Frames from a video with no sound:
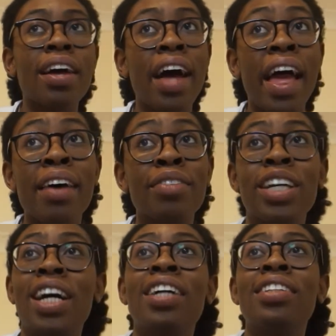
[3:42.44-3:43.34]
I have
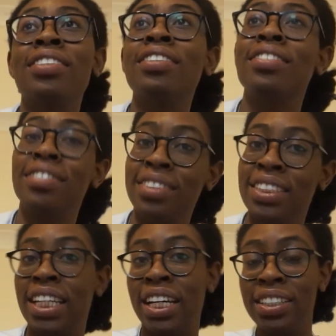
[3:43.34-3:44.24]
done
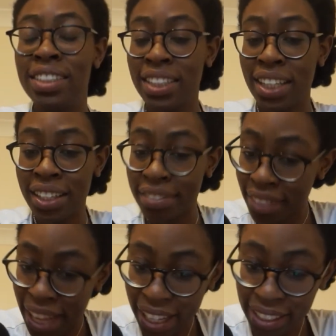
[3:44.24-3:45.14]
none of
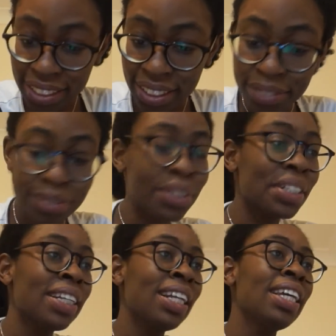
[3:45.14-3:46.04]
that,
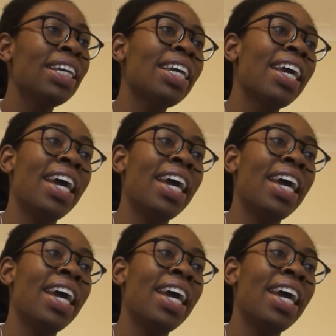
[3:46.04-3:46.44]
unfortunately.